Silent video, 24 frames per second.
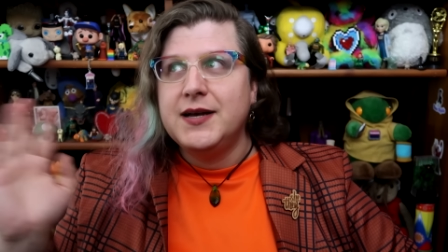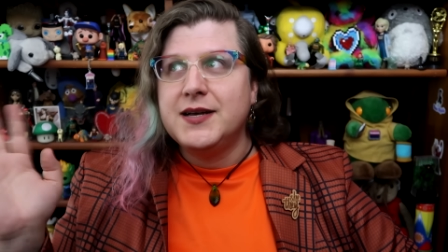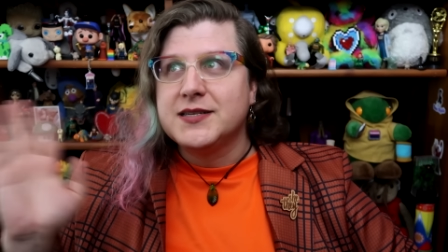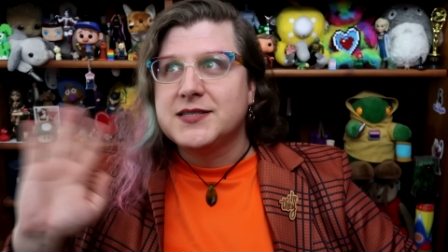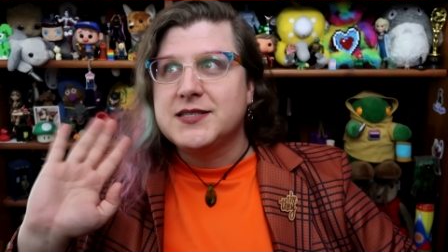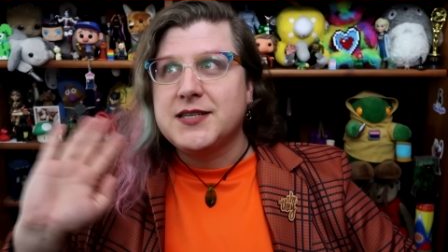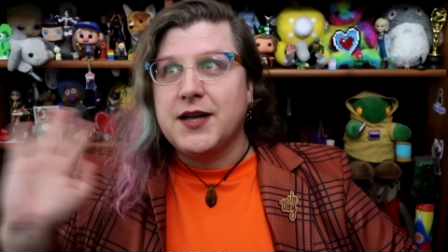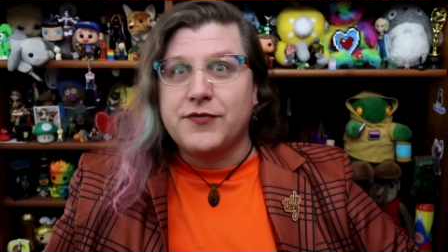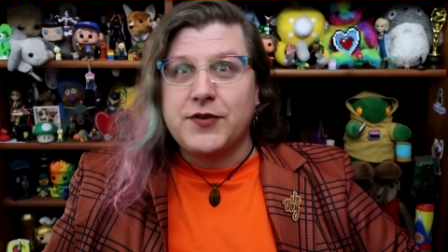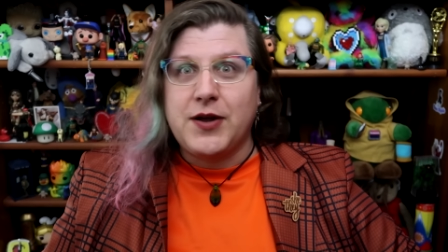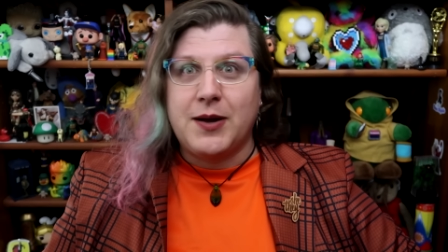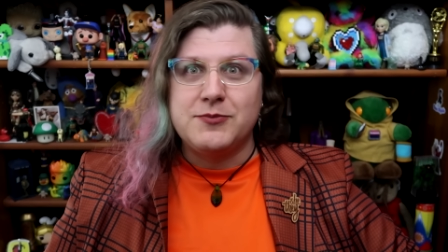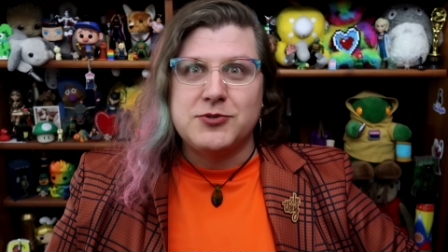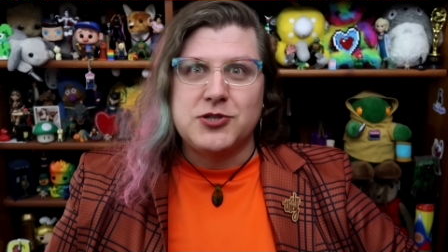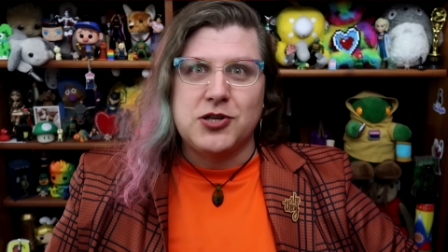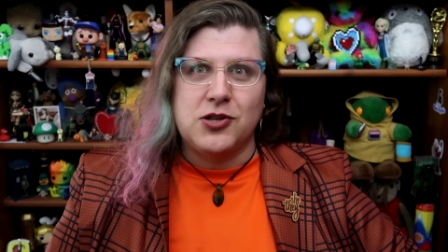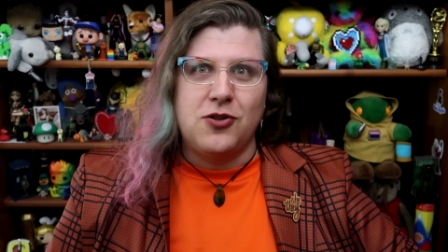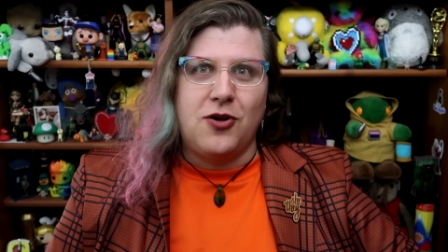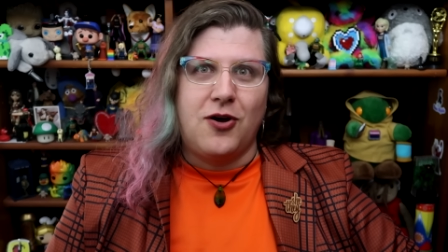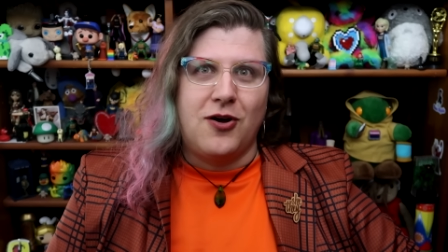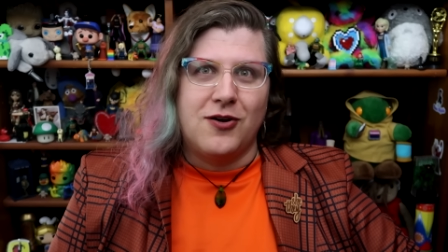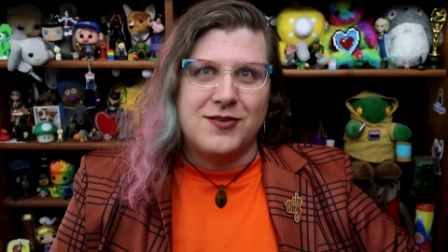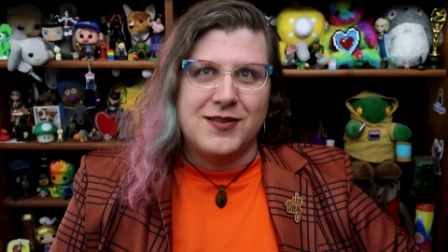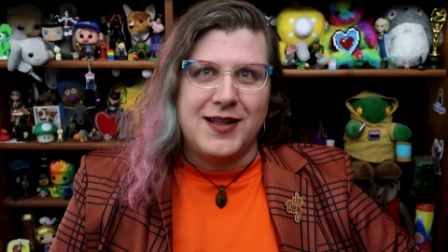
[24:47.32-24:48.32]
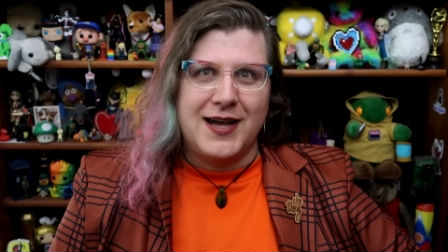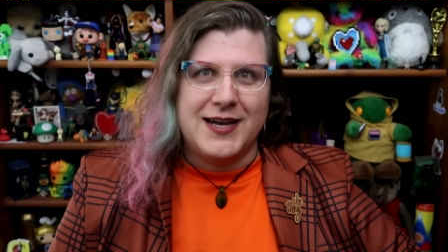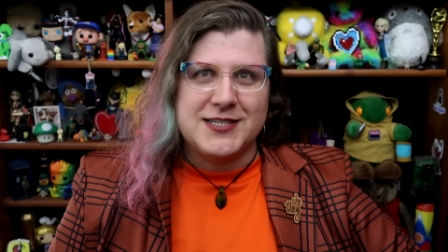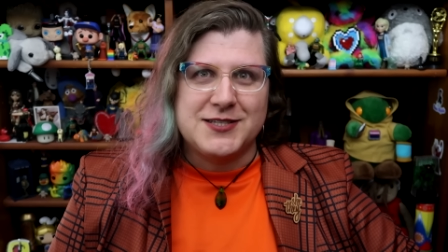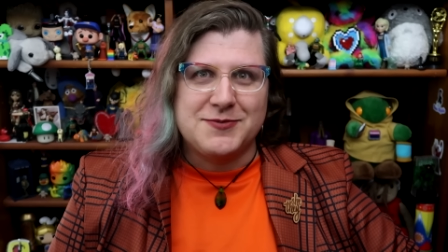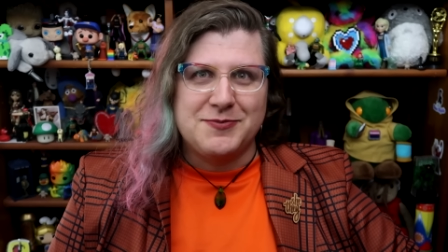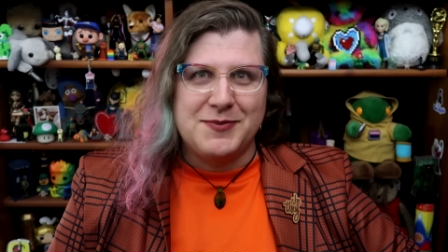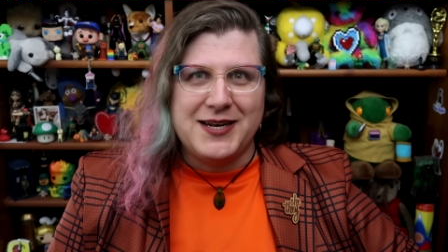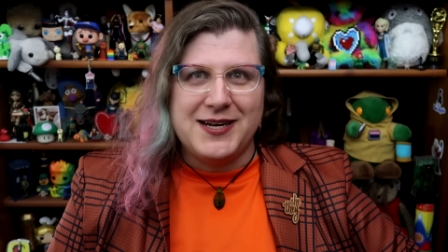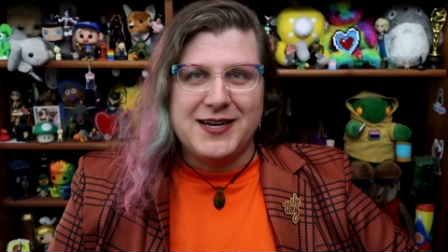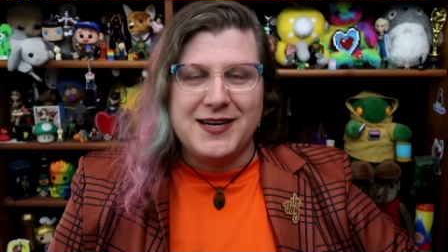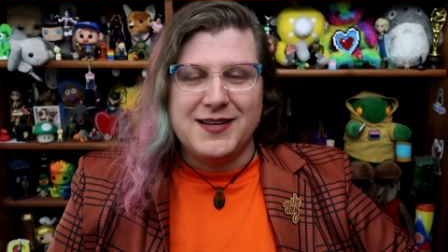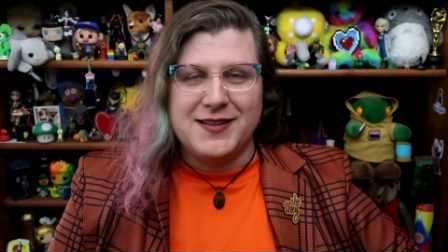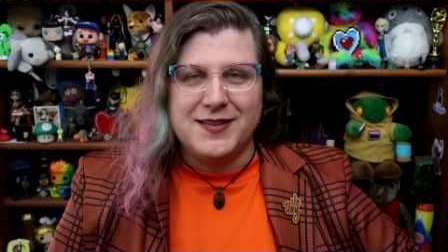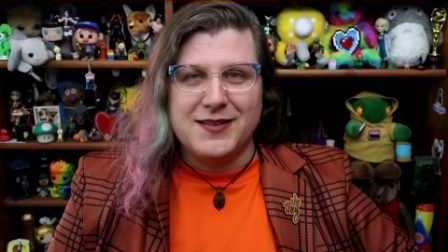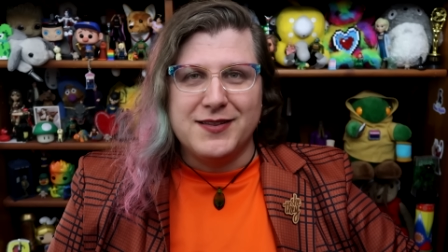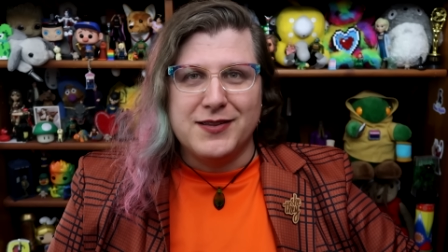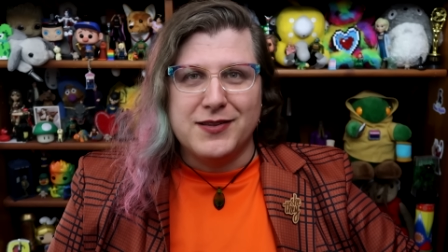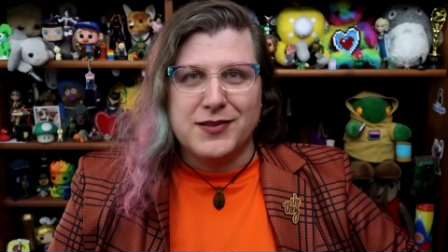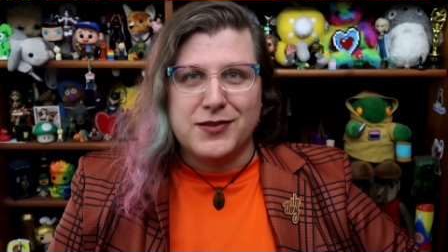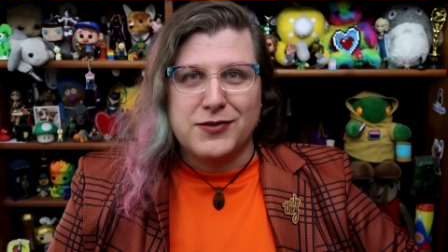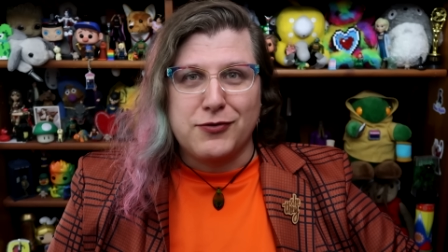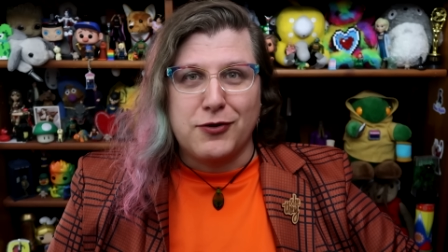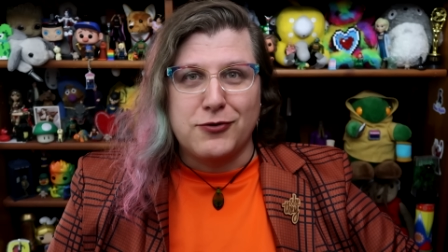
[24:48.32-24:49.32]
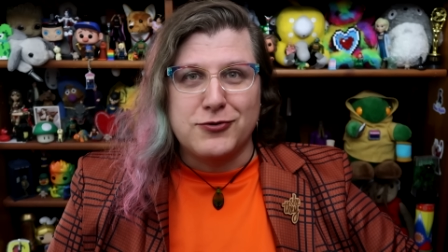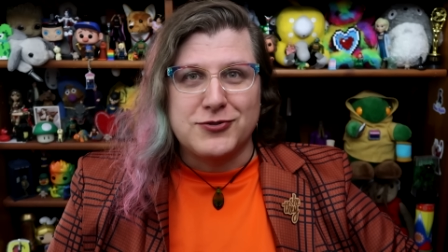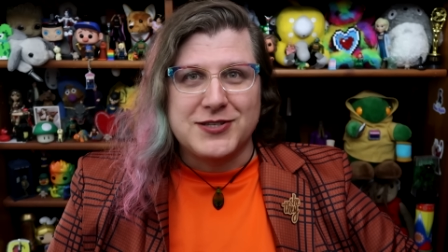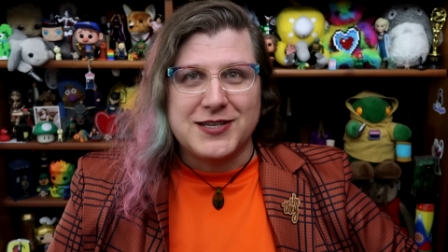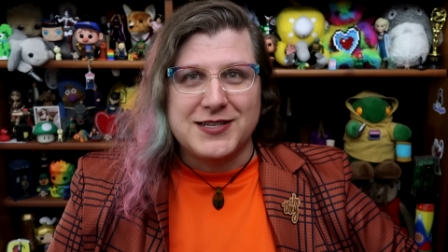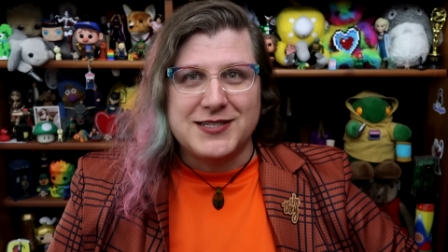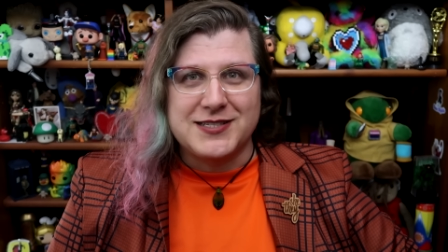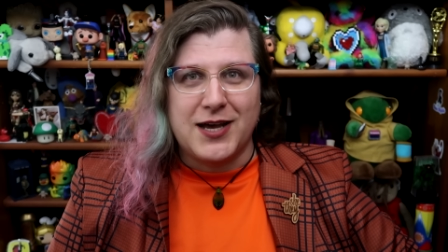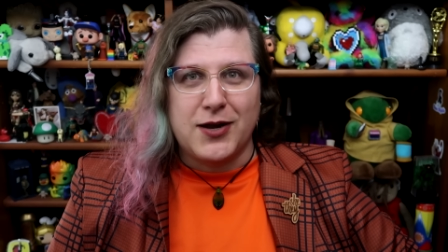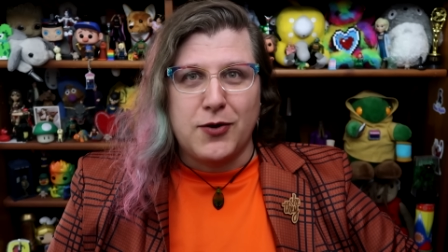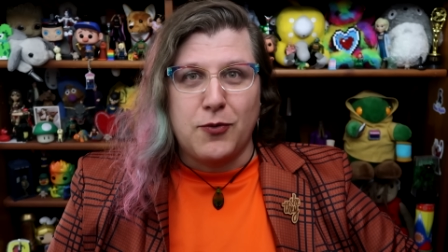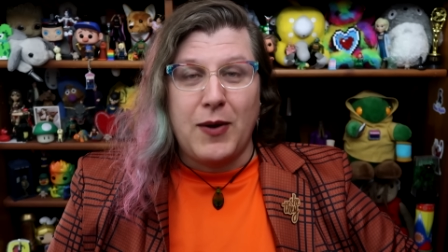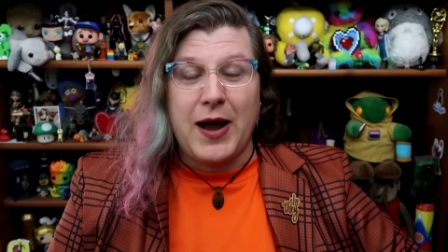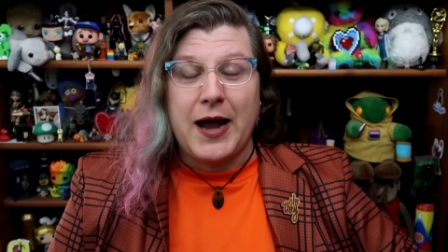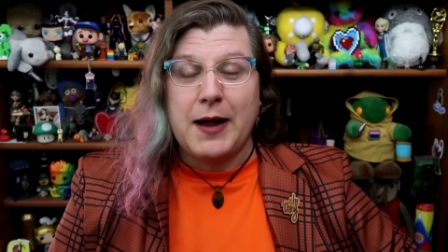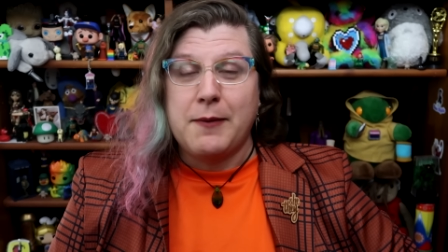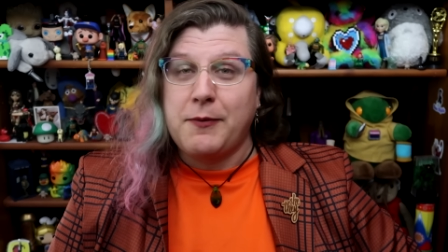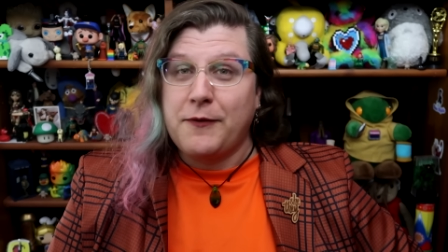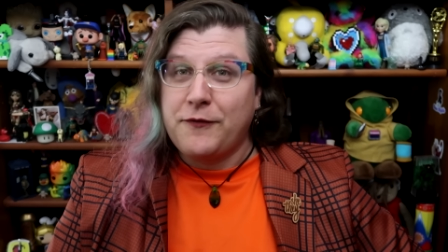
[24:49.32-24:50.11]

stuff comes along last minute and throws things out of whack.